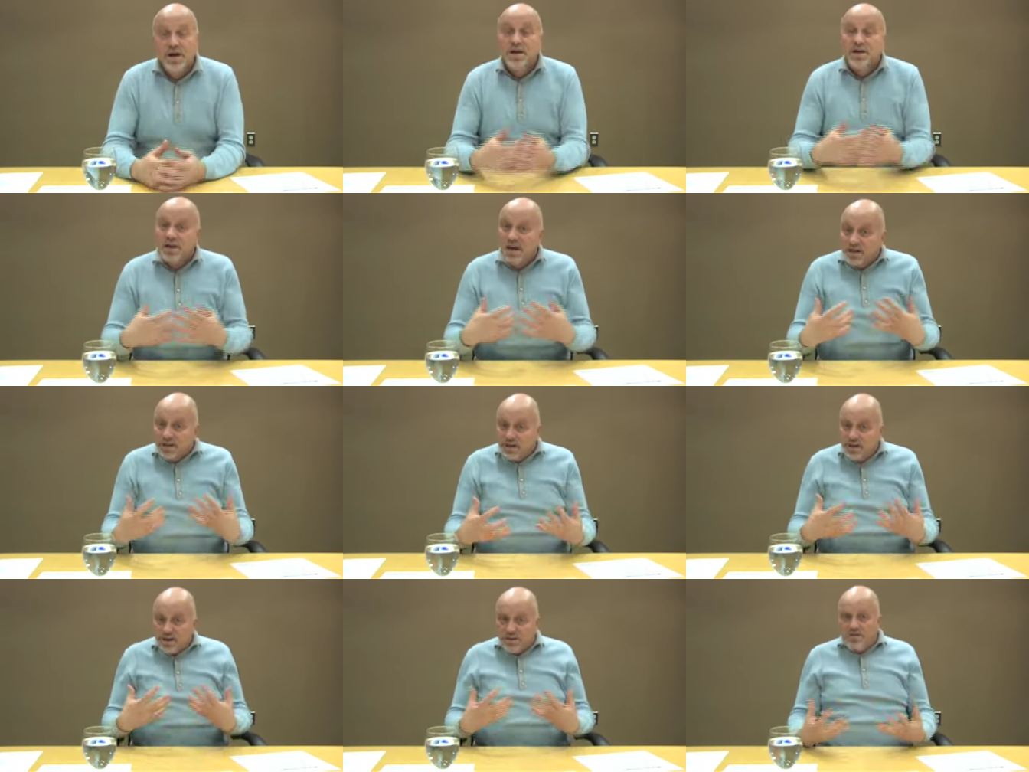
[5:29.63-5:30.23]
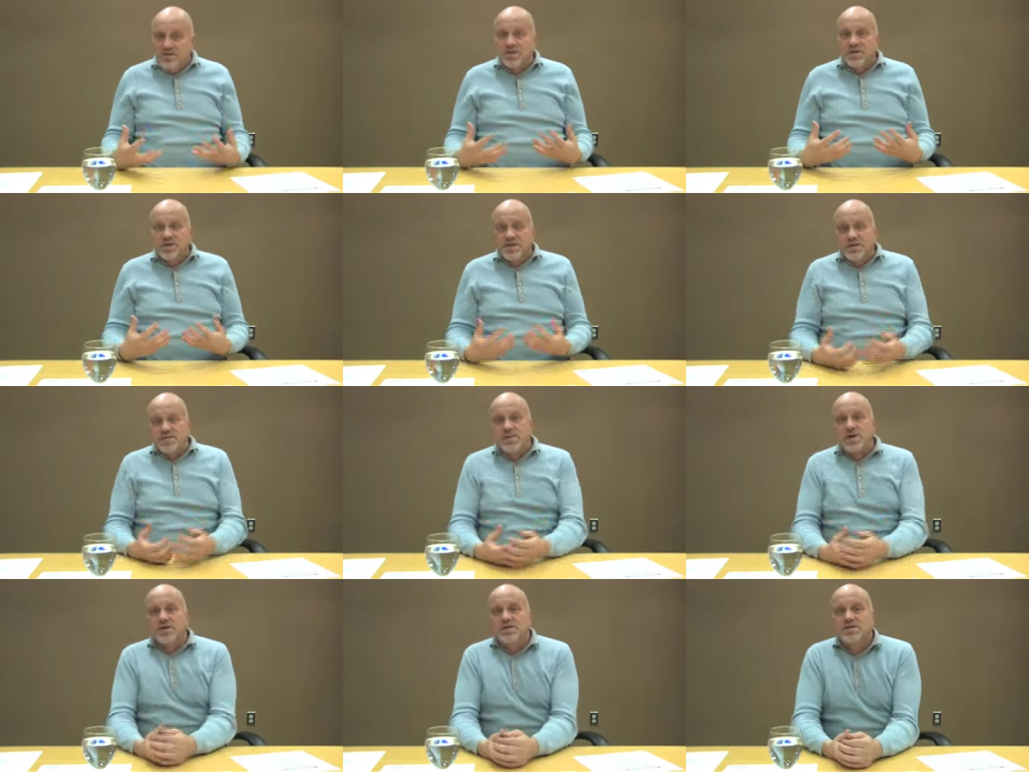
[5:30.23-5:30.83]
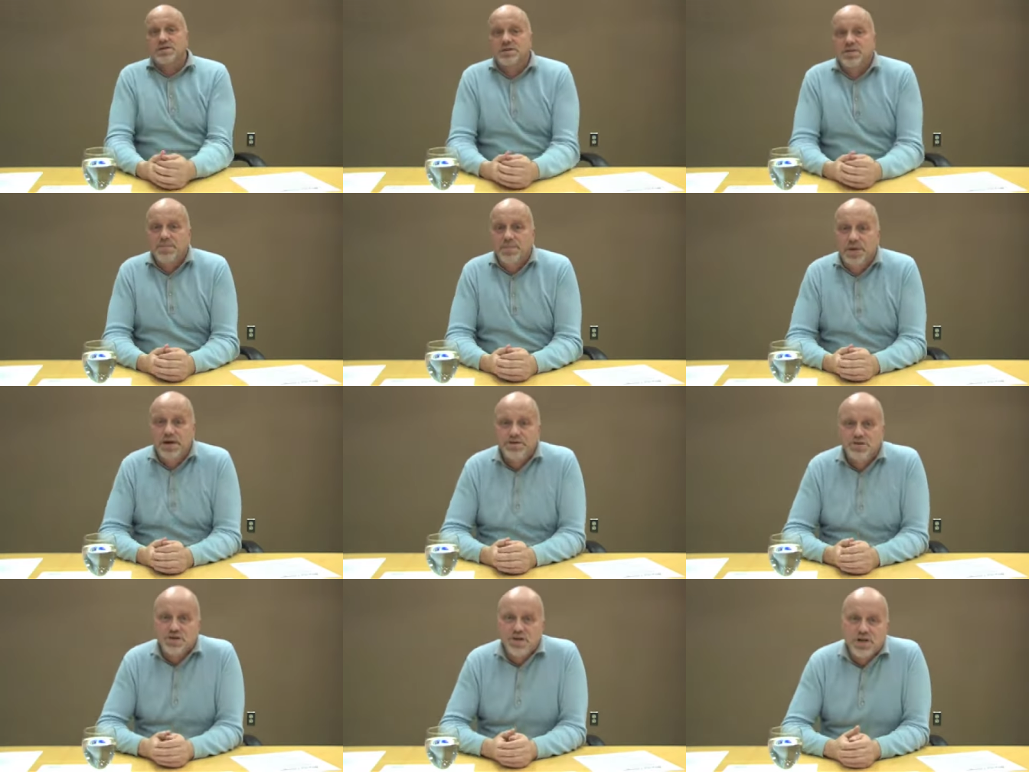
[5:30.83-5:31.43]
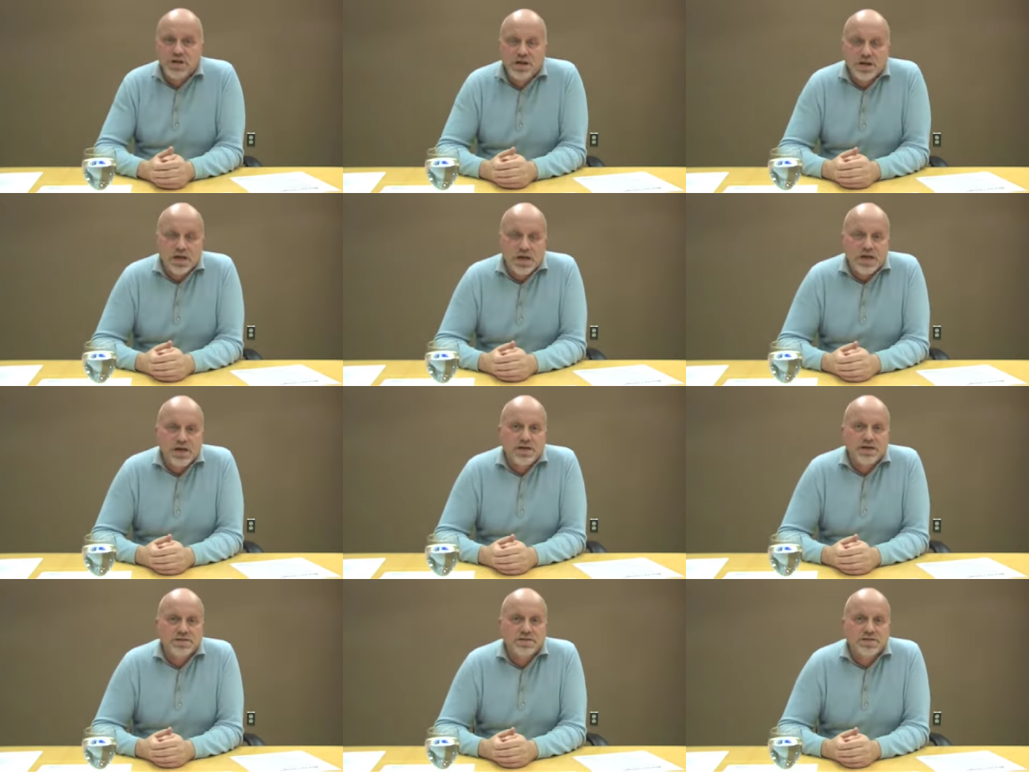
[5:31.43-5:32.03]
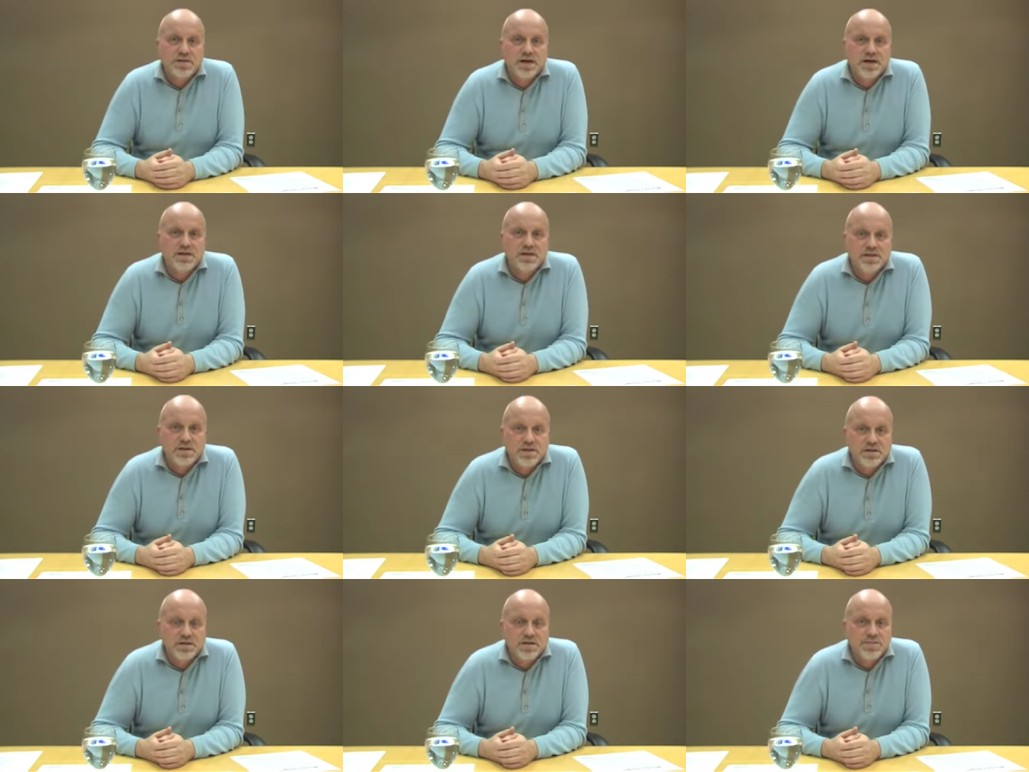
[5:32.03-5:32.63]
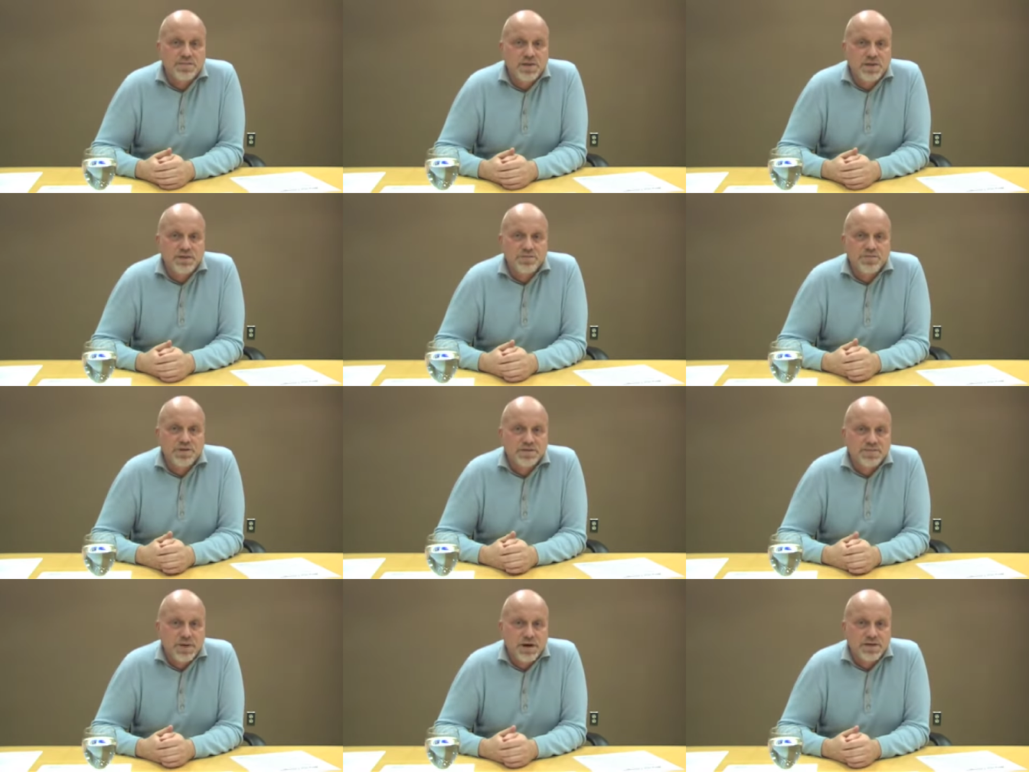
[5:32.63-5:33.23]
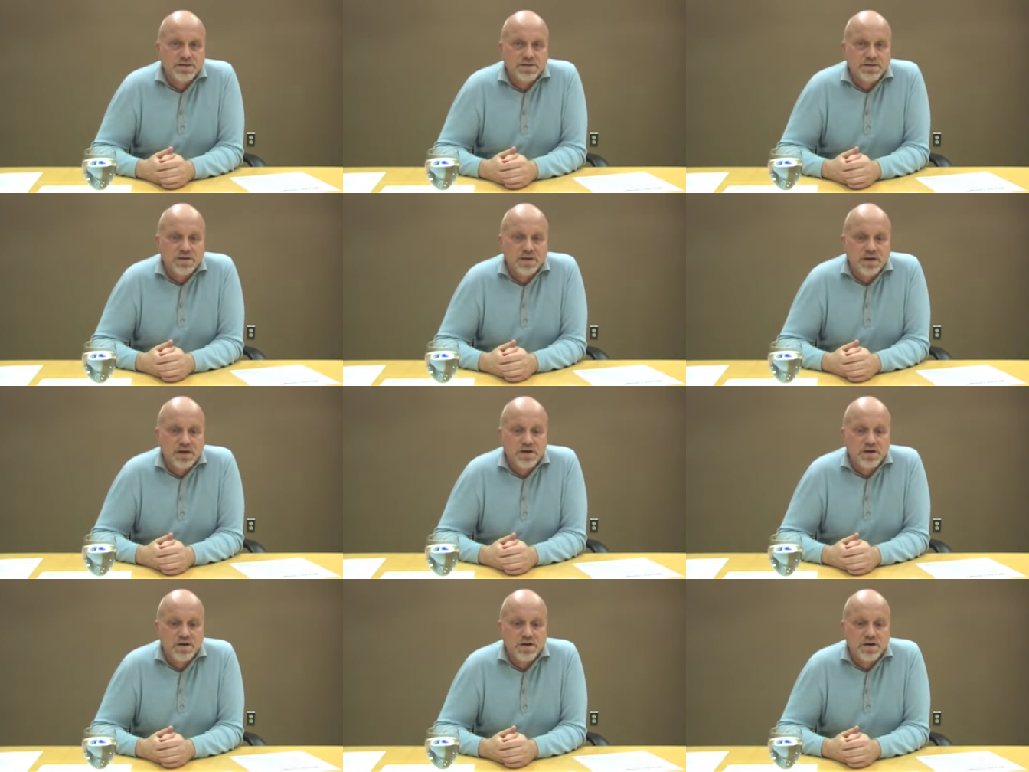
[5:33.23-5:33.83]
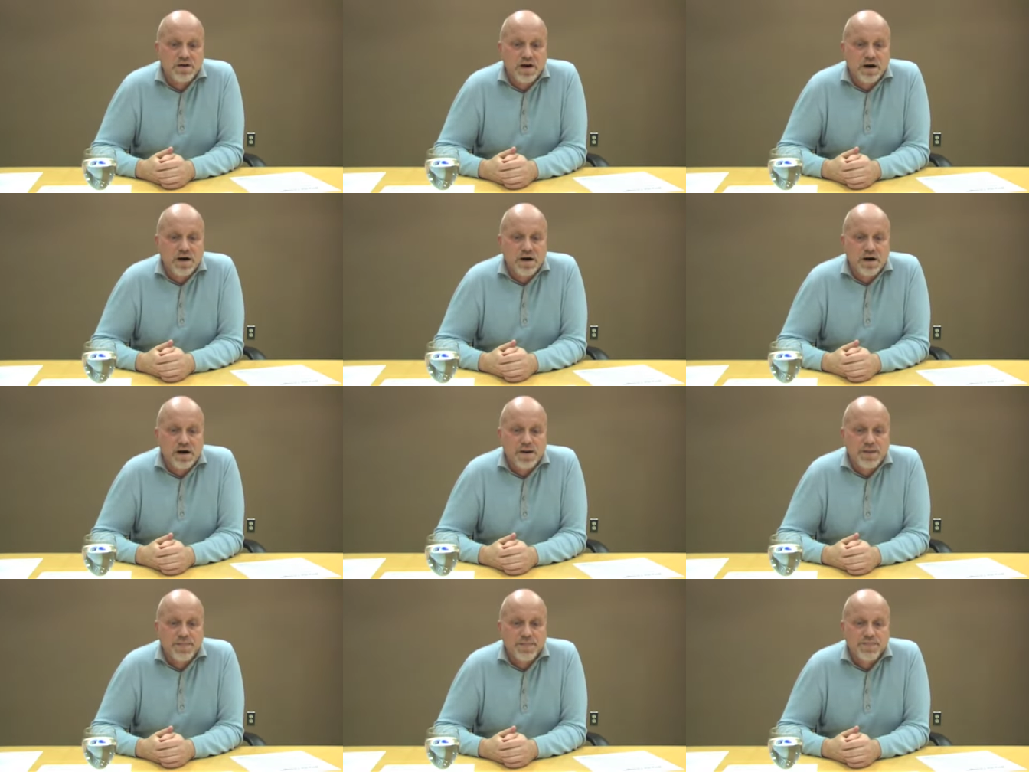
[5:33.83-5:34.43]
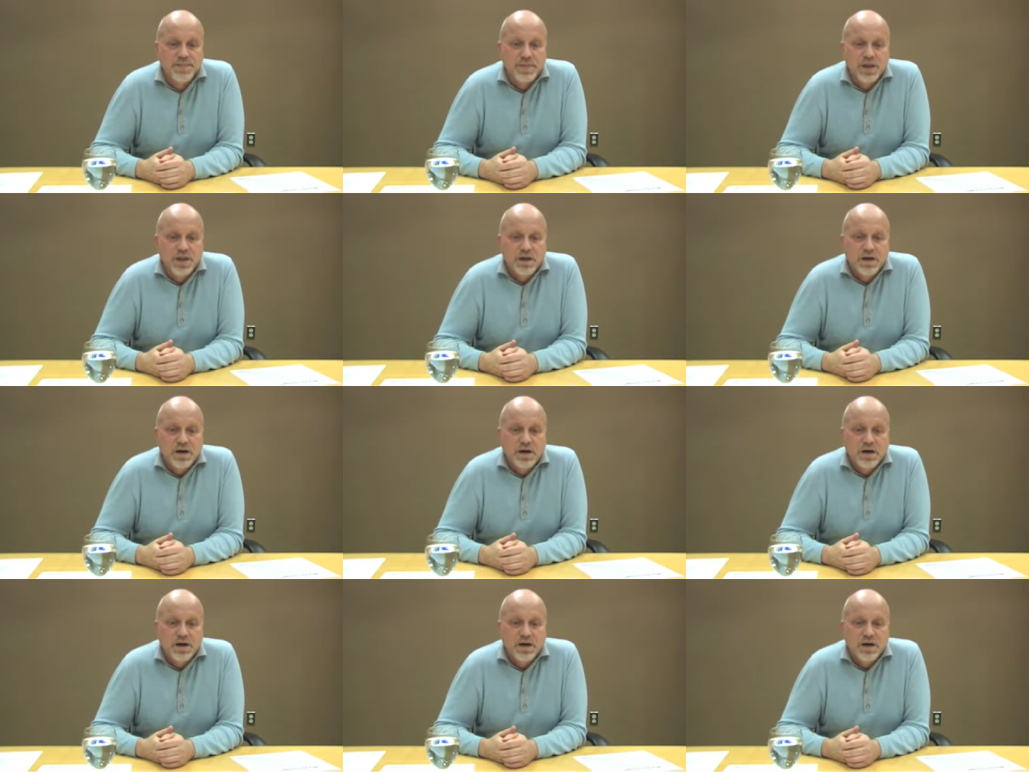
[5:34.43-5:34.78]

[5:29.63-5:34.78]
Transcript: Now, the other thing that bears mentioning is that the complete response letter um,